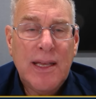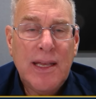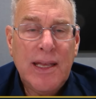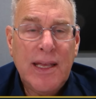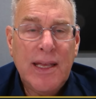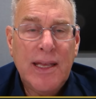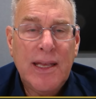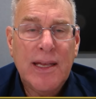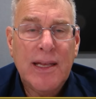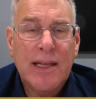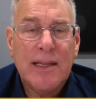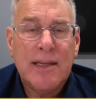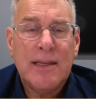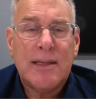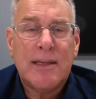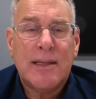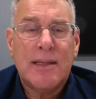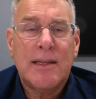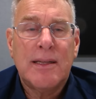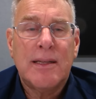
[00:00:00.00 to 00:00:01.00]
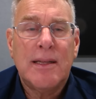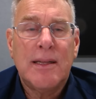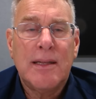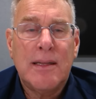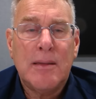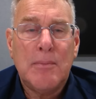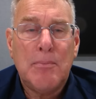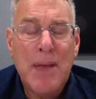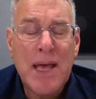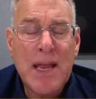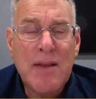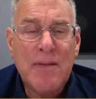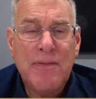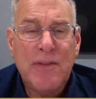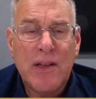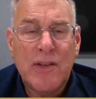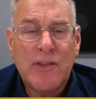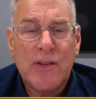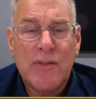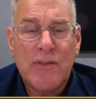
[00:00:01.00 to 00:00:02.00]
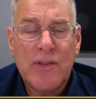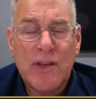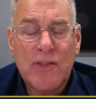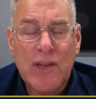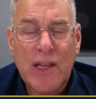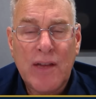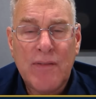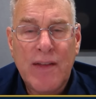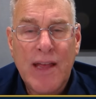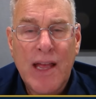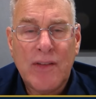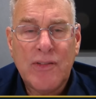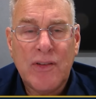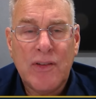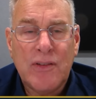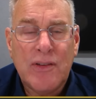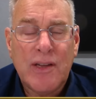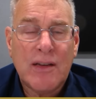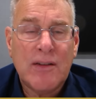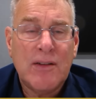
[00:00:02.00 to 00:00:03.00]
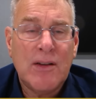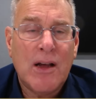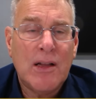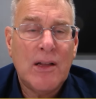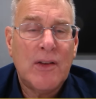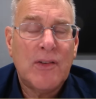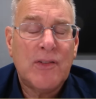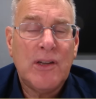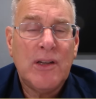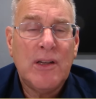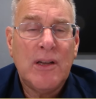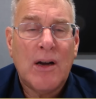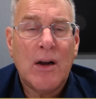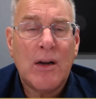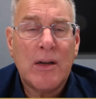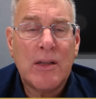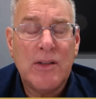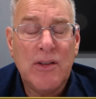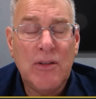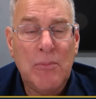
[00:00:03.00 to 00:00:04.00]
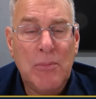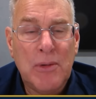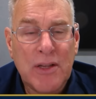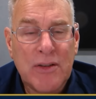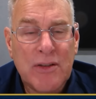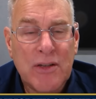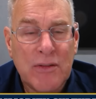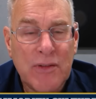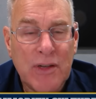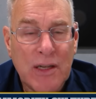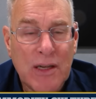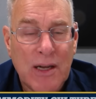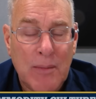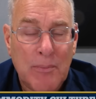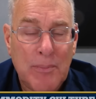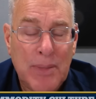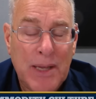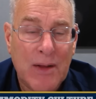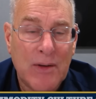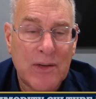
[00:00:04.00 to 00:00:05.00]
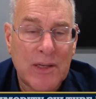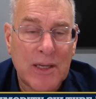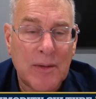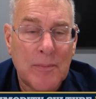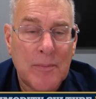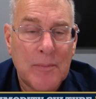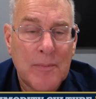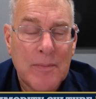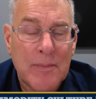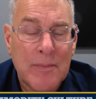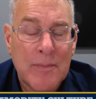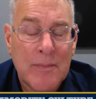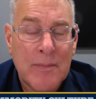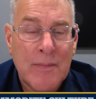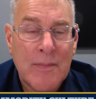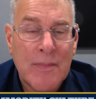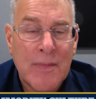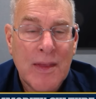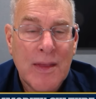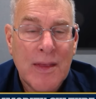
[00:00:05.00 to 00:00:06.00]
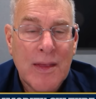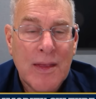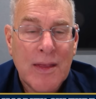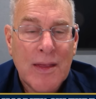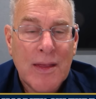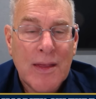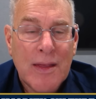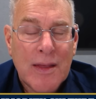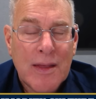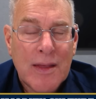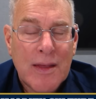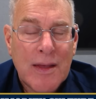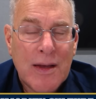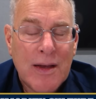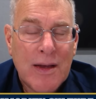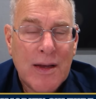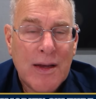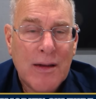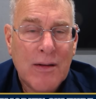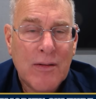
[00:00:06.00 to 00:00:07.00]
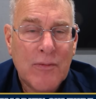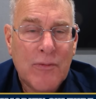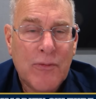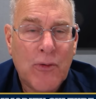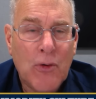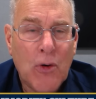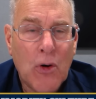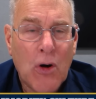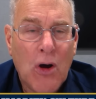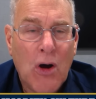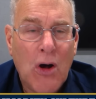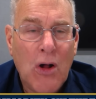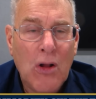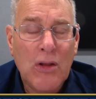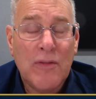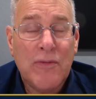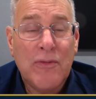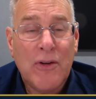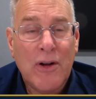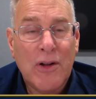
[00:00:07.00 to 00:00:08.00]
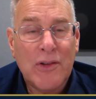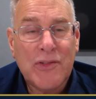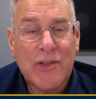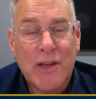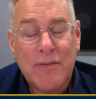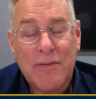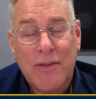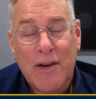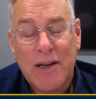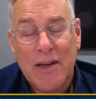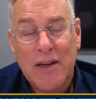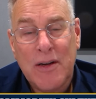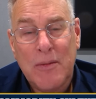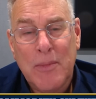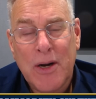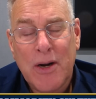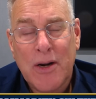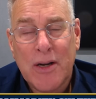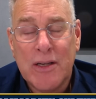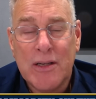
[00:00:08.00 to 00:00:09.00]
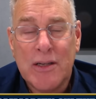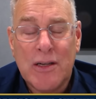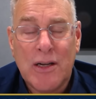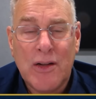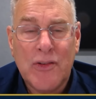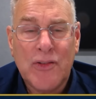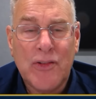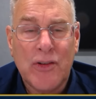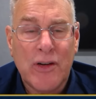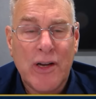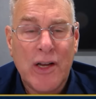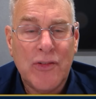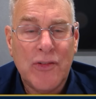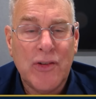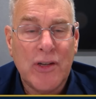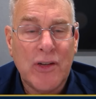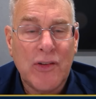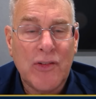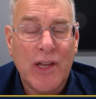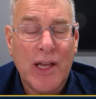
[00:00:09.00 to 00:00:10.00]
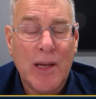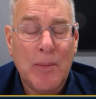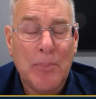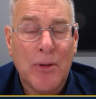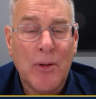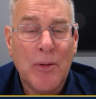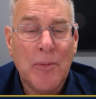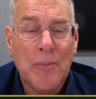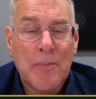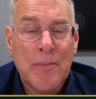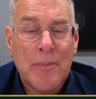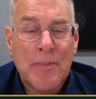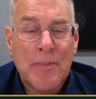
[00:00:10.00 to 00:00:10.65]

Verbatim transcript: And the benefits of this advance in technology are cumulative and compounding. Uh, for all the faults I find in American culture, as an example,